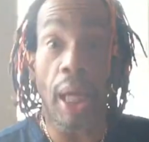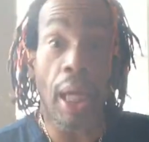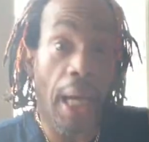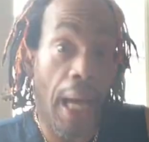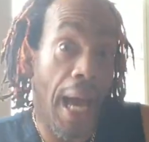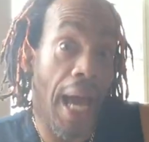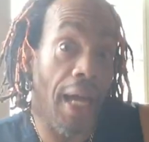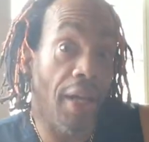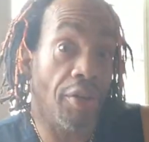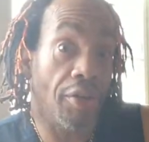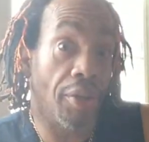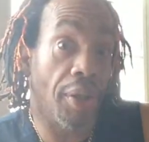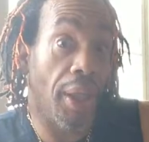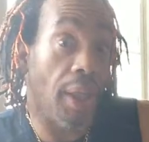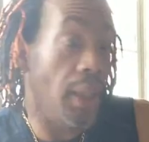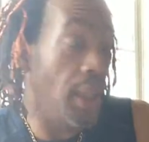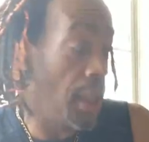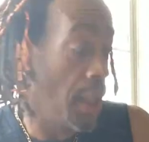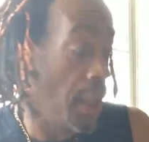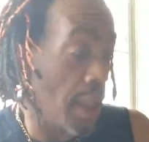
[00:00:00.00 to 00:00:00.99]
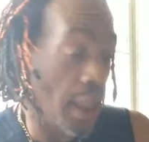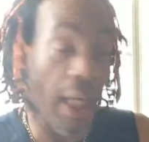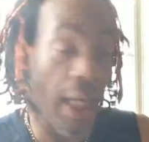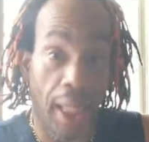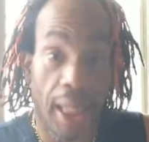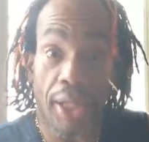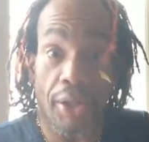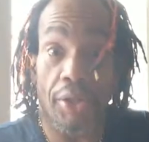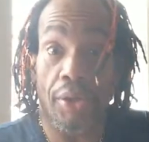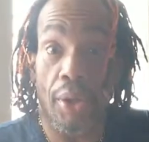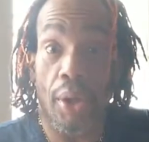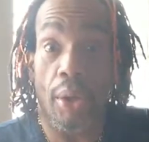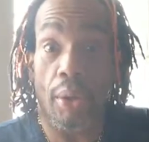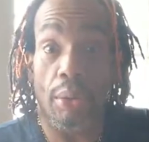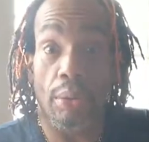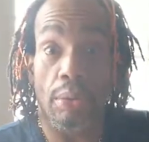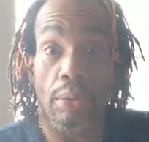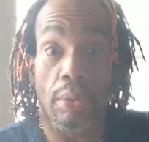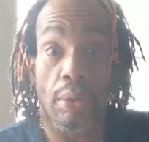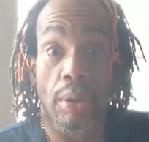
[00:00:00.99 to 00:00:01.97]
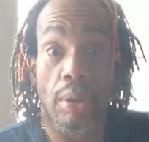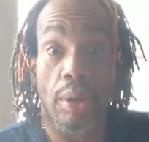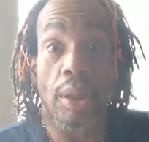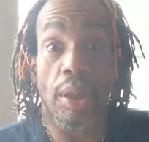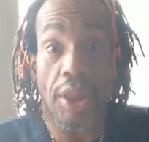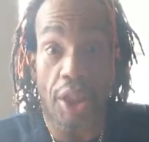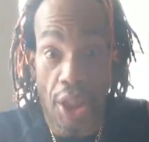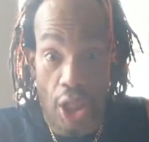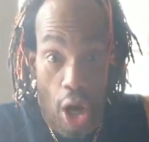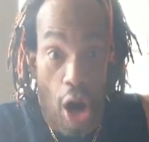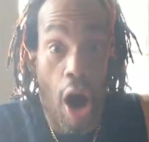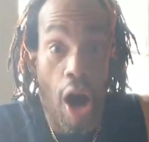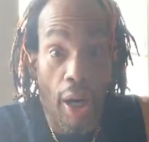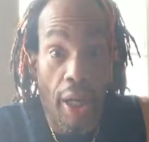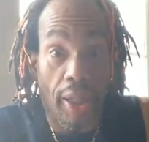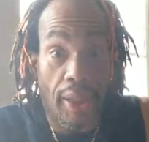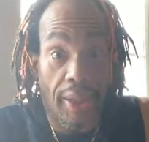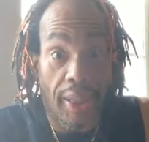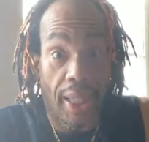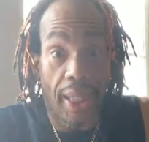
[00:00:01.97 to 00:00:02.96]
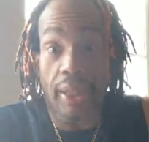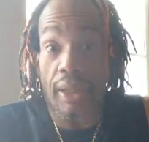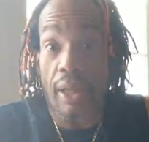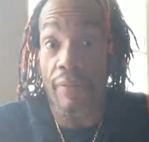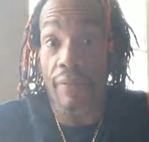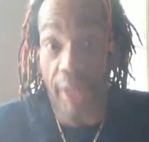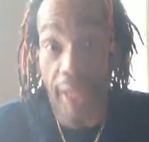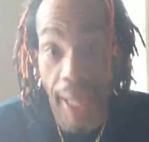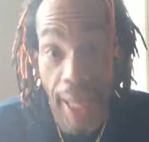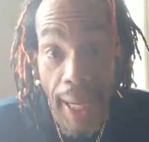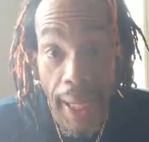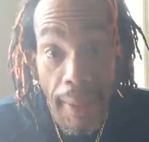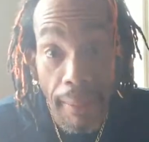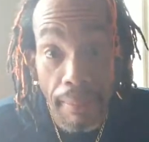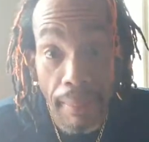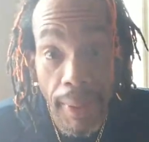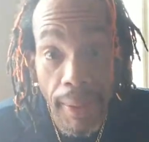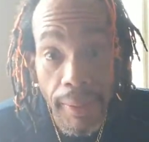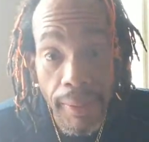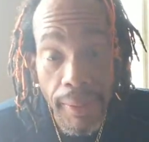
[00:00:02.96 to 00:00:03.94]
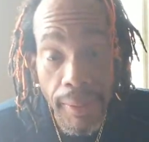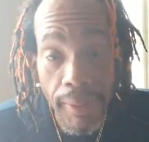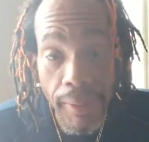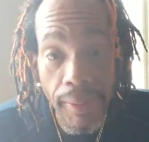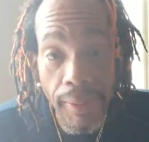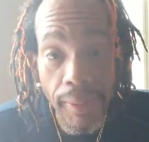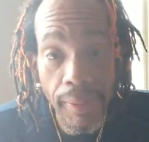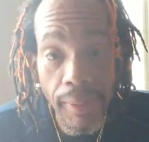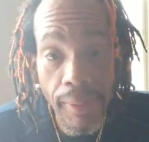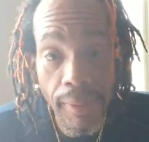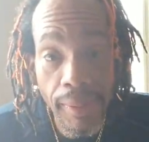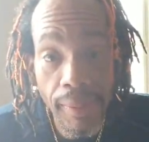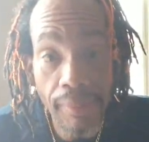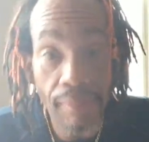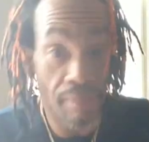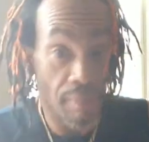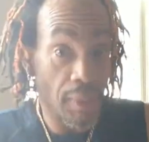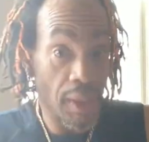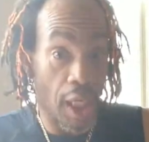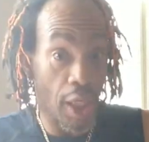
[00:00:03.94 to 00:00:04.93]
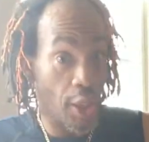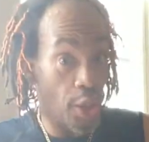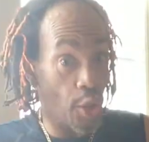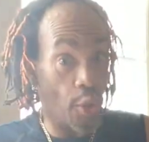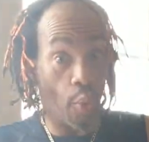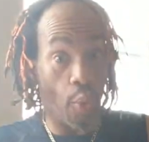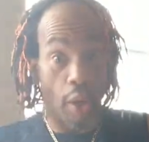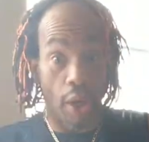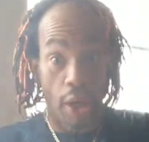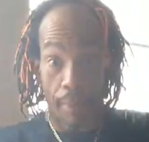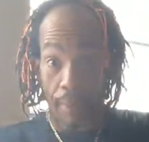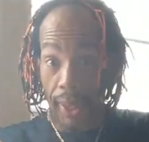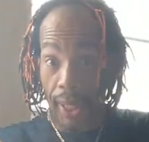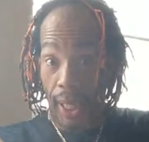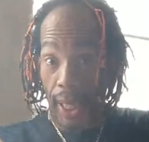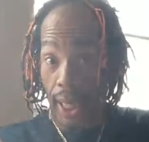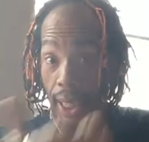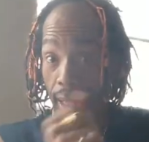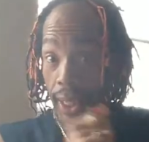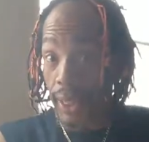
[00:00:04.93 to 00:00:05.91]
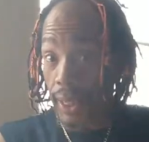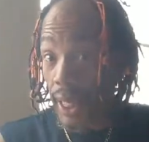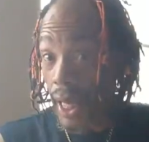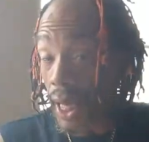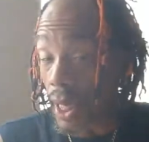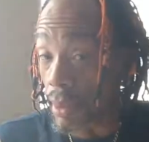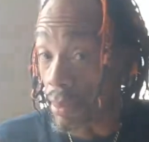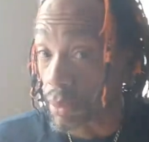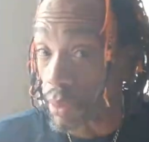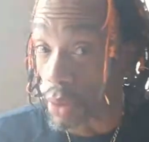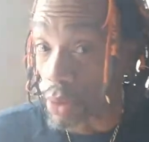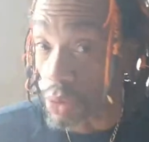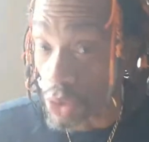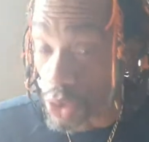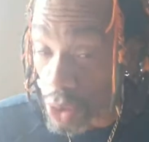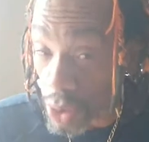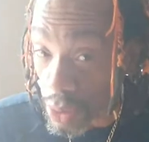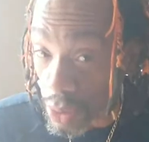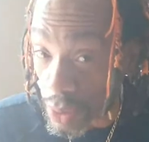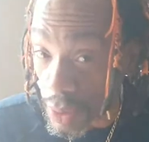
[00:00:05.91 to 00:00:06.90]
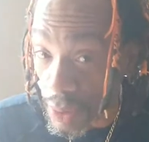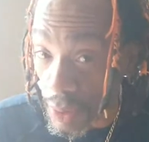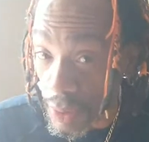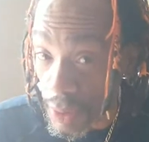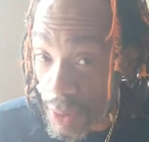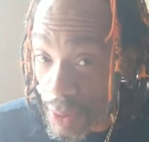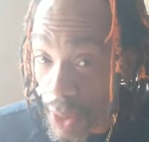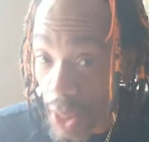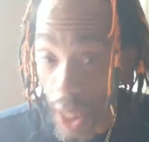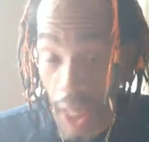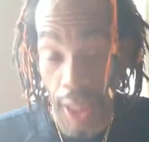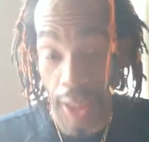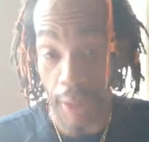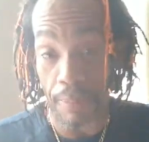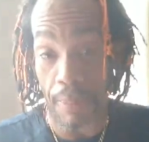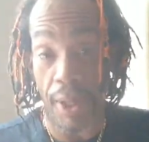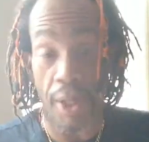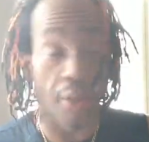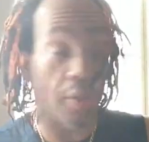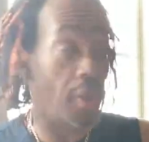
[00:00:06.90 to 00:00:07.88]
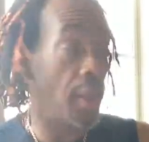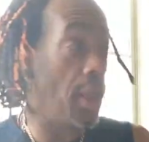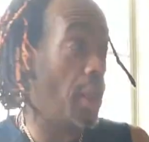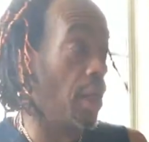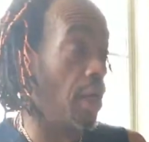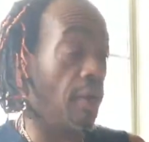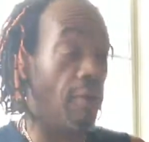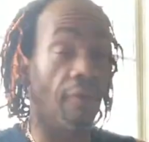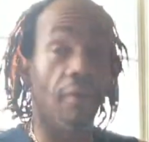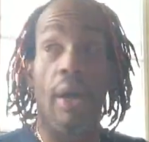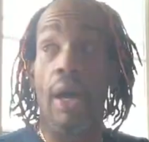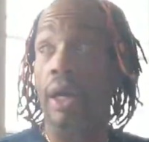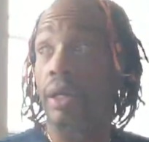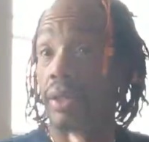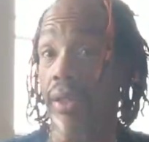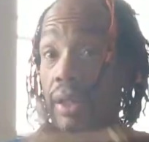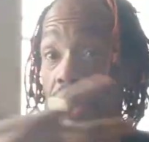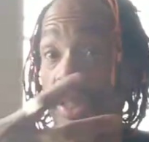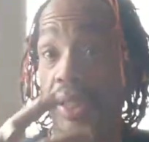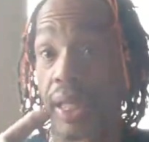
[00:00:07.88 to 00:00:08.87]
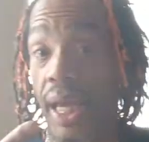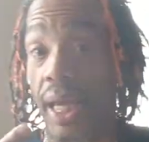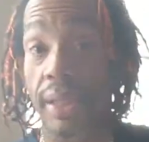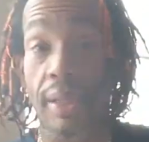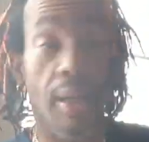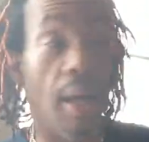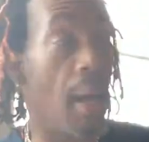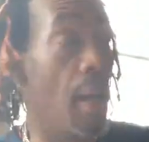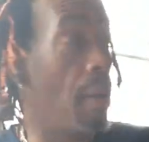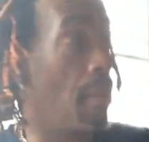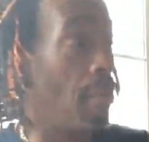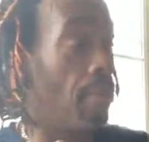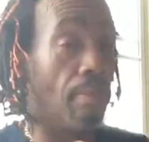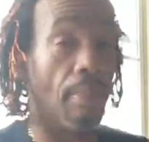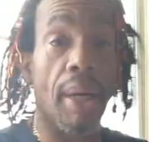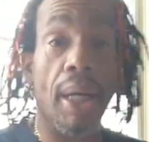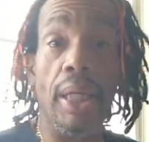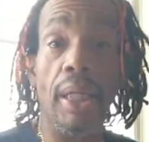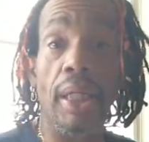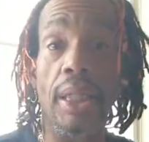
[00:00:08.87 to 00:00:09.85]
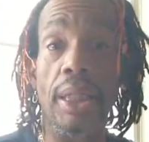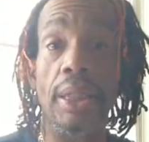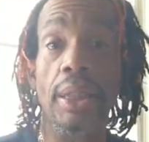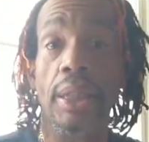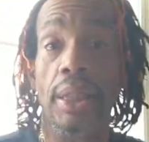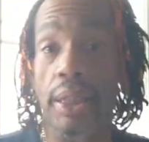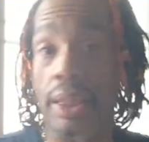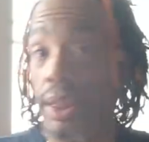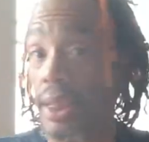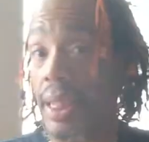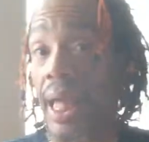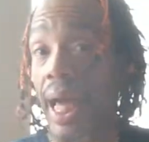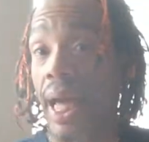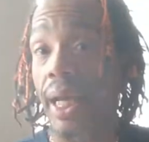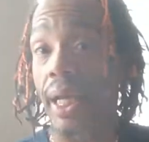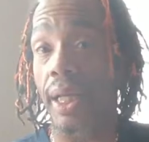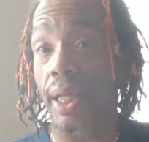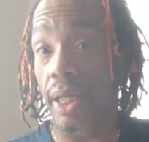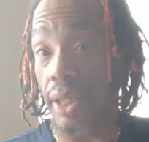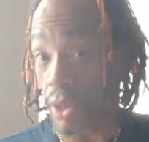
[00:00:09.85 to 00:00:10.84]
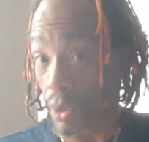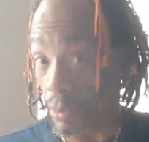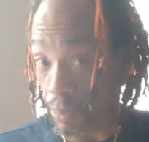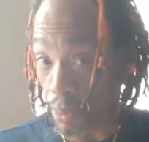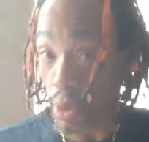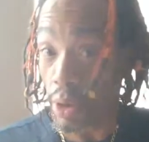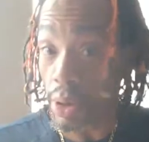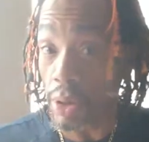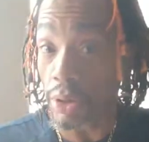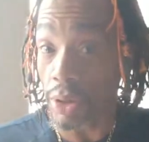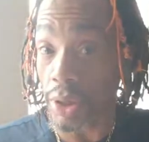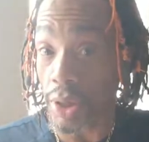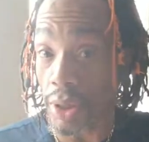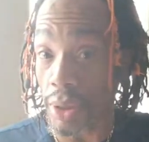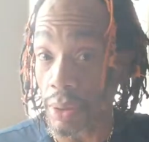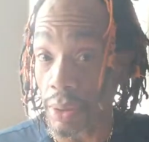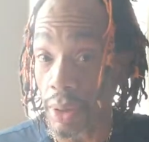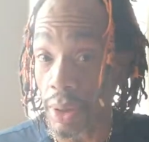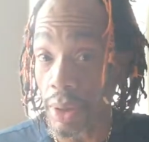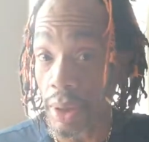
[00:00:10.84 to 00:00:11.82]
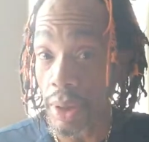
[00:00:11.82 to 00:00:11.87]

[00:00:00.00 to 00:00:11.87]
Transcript: actually, it lets you know the architect of the game. And you want to be ahead of the game, don't you? Especially if success, money, status is important to you,